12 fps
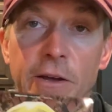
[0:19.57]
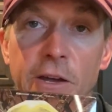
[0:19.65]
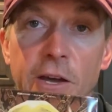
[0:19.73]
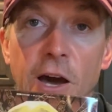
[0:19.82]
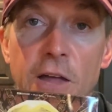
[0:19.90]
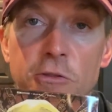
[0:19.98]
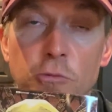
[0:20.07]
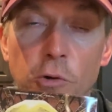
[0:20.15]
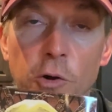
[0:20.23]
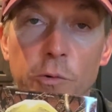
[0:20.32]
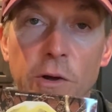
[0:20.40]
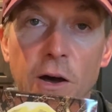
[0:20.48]

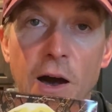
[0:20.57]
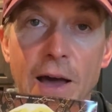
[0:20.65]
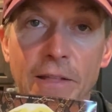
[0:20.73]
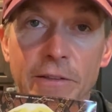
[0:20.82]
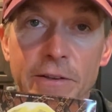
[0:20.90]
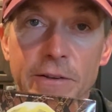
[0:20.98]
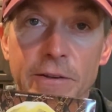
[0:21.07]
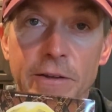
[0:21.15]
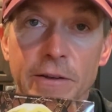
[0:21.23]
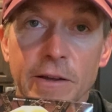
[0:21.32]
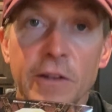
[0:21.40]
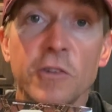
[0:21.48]
Cutthroat Island.
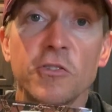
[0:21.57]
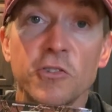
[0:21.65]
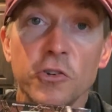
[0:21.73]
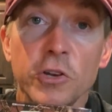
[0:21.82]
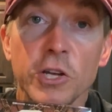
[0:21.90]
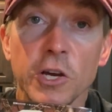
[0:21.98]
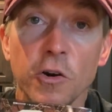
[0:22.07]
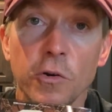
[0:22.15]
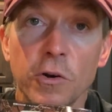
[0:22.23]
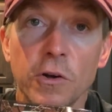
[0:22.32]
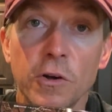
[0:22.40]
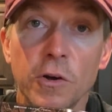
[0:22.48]
And the
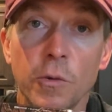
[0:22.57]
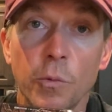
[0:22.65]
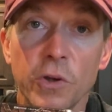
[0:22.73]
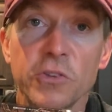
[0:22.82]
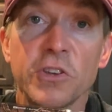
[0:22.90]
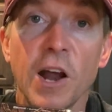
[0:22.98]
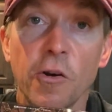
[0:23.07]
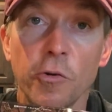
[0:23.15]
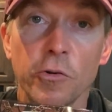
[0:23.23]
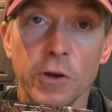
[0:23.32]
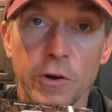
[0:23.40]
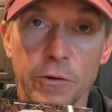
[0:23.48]
studio was
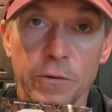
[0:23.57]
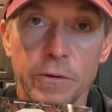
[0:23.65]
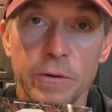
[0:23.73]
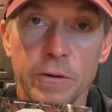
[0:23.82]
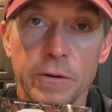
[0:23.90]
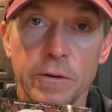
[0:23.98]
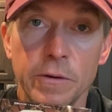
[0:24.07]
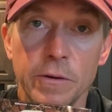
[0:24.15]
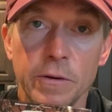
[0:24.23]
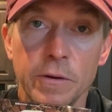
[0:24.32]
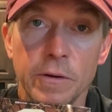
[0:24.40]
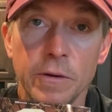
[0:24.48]
Carolco.
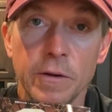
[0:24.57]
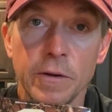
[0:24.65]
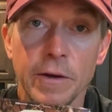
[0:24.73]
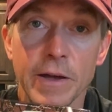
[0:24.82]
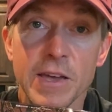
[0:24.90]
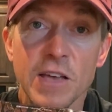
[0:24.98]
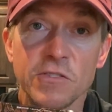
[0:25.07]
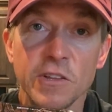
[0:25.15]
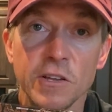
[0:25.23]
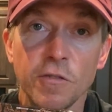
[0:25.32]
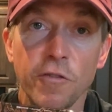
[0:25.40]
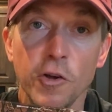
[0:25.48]
I guess
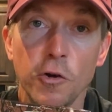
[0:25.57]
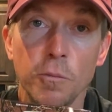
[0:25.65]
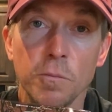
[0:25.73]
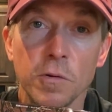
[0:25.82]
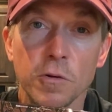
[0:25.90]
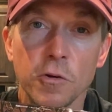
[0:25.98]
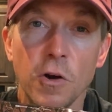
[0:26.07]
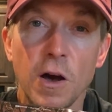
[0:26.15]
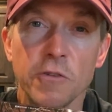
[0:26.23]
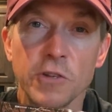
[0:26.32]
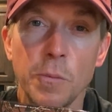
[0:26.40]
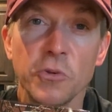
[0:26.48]
this film
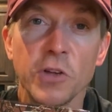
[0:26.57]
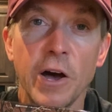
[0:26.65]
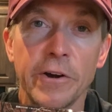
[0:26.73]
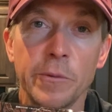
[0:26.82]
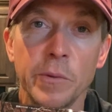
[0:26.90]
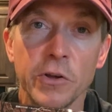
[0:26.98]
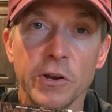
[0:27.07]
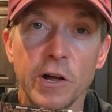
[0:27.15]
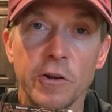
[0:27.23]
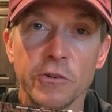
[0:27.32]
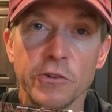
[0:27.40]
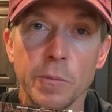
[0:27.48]
cost almost $100
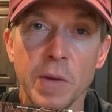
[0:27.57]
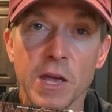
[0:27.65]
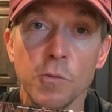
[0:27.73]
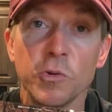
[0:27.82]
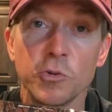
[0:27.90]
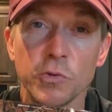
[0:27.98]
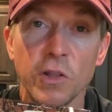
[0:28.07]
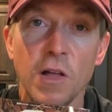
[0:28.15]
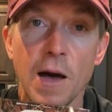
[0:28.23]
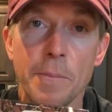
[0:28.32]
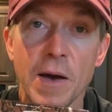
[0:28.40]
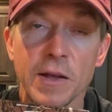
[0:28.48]
million to make, which was a
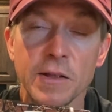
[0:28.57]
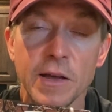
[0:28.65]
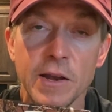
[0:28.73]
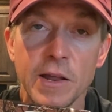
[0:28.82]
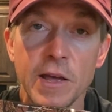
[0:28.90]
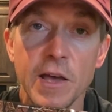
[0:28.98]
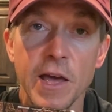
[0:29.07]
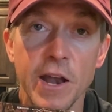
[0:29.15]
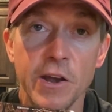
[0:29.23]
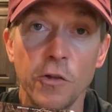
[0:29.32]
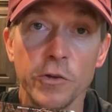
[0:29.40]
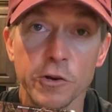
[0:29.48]
lot back then, and
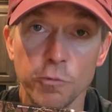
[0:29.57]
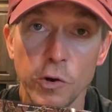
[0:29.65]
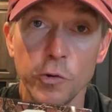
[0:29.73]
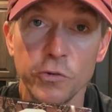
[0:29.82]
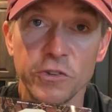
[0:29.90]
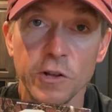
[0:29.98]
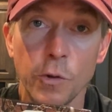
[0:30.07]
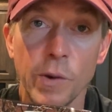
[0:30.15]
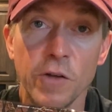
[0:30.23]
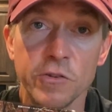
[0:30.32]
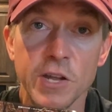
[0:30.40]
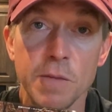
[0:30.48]
it only grossed
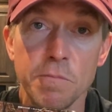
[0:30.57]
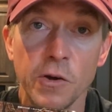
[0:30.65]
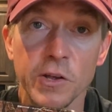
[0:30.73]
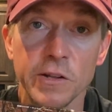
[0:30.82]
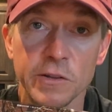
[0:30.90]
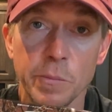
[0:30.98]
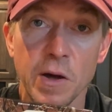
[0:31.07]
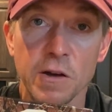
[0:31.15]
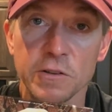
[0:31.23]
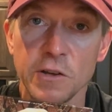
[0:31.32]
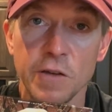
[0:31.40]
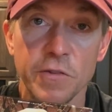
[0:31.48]
around $10 million at the
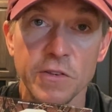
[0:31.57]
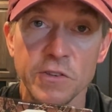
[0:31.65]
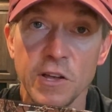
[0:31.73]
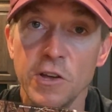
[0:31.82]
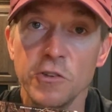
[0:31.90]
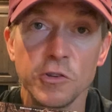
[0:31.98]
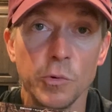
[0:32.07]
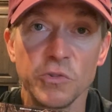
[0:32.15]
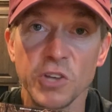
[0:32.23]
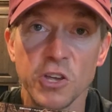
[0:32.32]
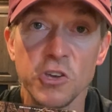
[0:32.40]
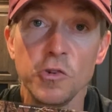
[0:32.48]
box office, so it was
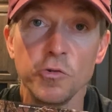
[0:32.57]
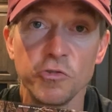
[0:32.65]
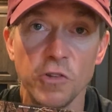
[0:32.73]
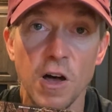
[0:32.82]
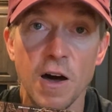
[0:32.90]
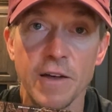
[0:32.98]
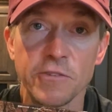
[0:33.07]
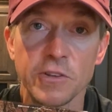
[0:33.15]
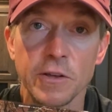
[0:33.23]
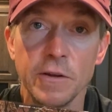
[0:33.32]
a huge loss.